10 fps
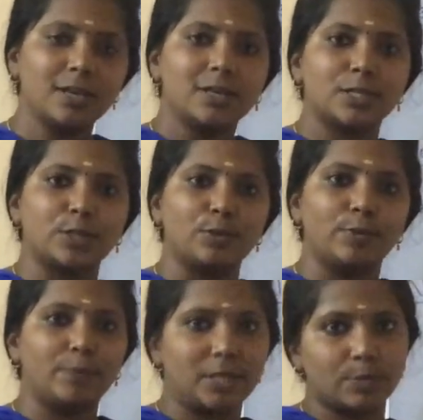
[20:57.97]
So
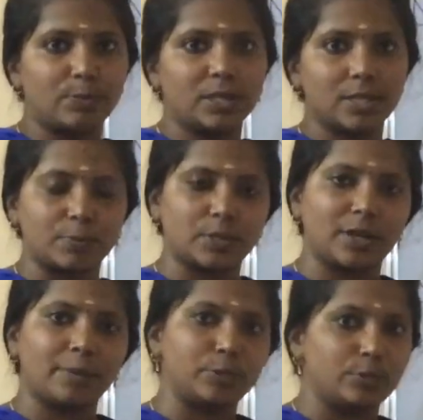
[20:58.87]
please be
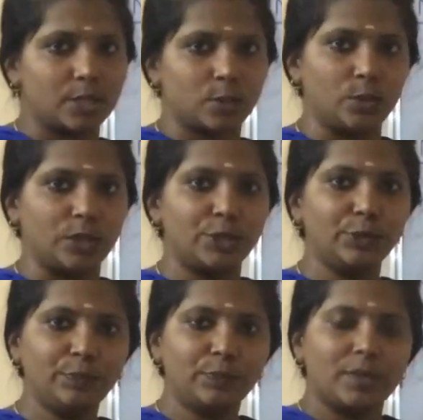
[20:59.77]
subscribed to this
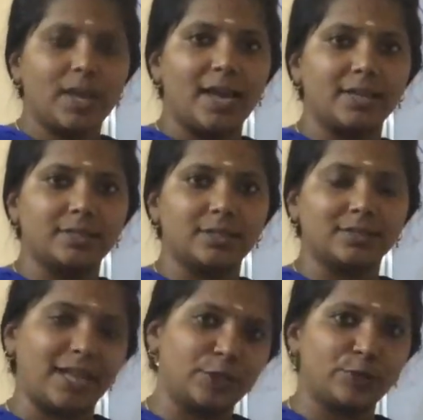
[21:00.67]
video, and
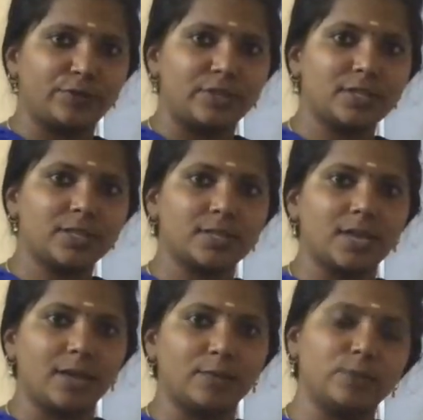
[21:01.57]
thank you friends,
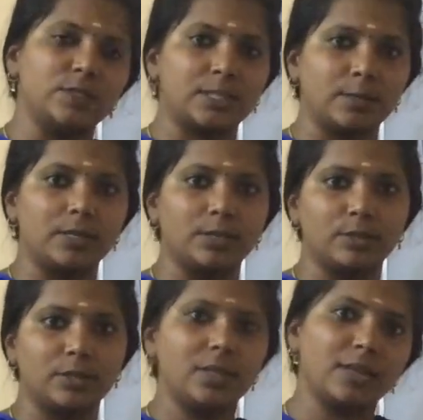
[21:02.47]
and we will see you
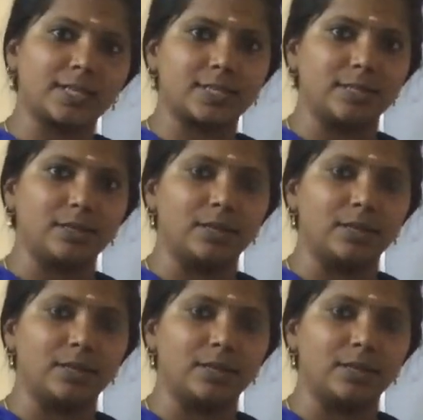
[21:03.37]
in the next